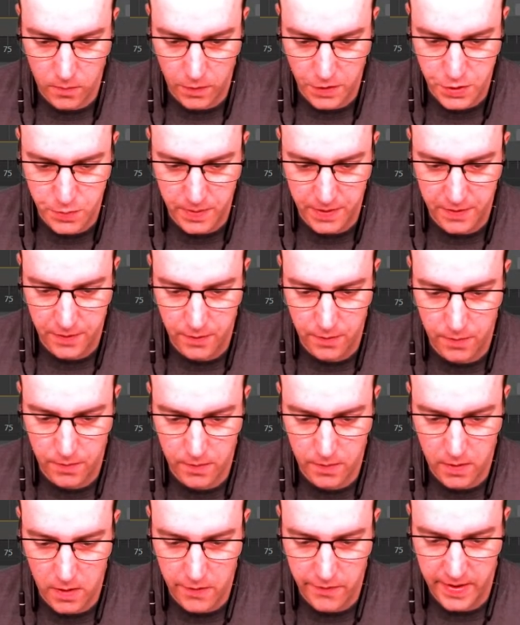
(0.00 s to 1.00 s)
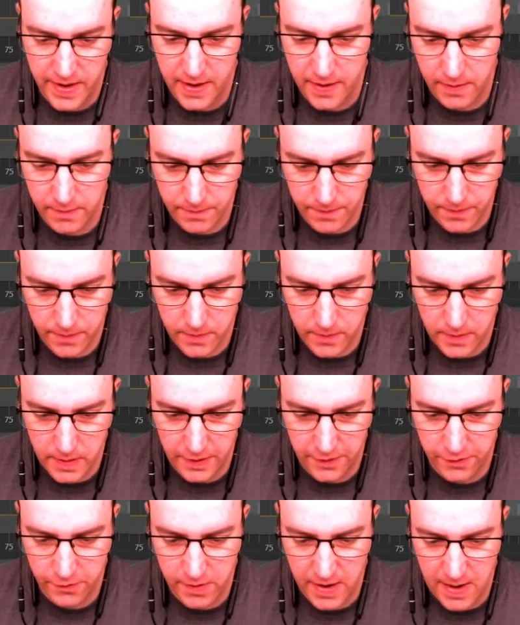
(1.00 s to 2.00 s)
what should we do? Over here.
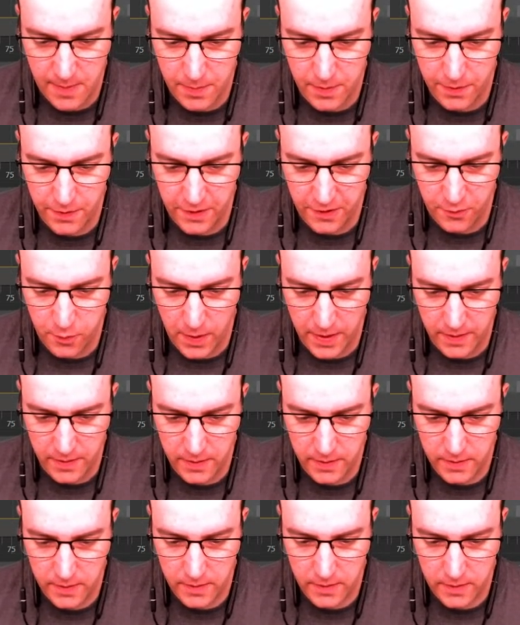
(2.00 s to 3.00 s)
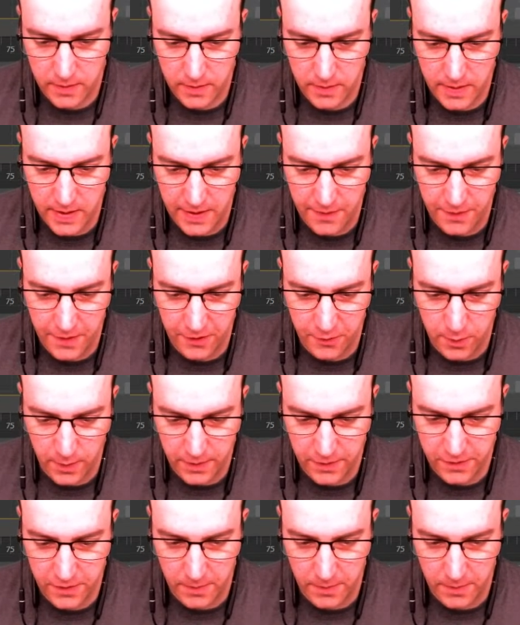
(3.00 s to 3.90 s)
Let's grab this one and this one.